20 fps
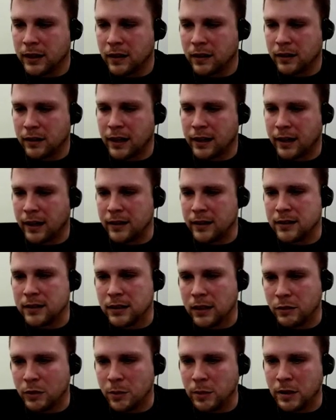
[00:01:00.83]
I think I can
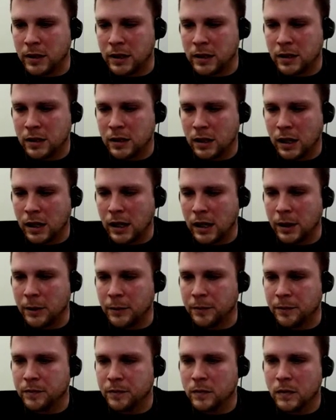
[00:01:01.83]
see everybody.
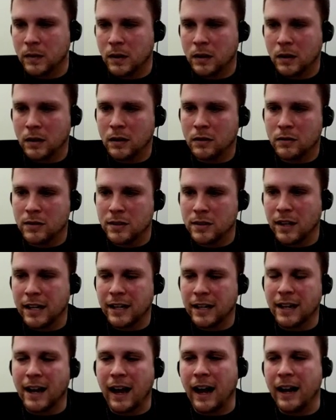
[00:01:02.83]
Just
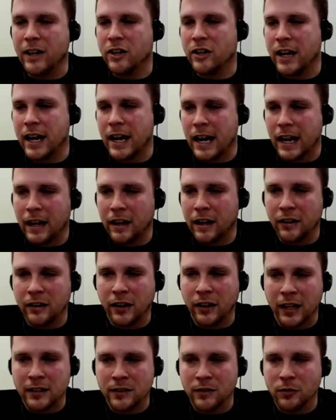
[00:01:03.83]
like on your hand,
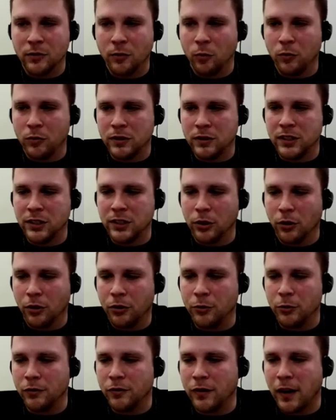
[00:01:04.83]
like 0
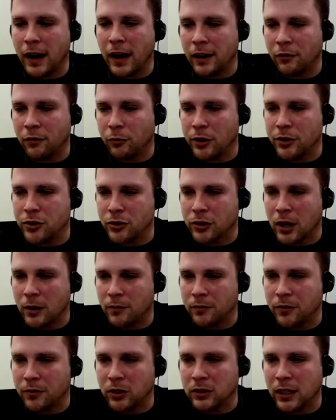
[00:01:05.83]
through 5, where's your
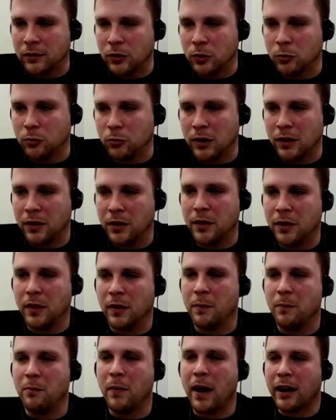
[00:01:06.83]
comfort level with
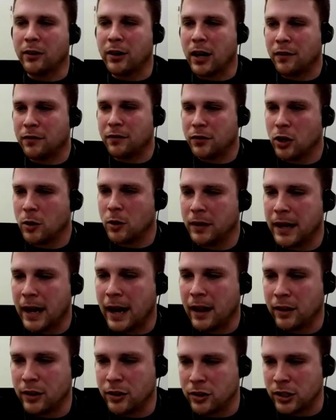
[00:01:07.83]
Minecraft
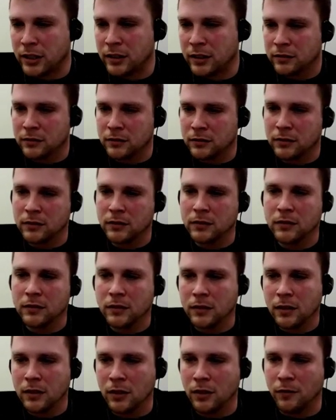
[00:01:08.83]
terminology,
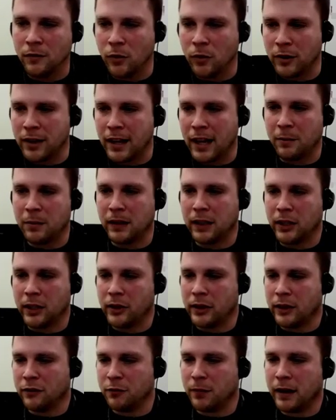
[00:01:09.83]
the
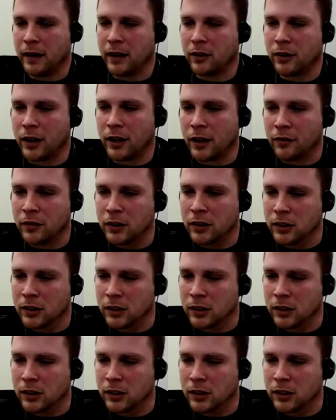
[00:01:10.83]
vocabulary of Minecraft?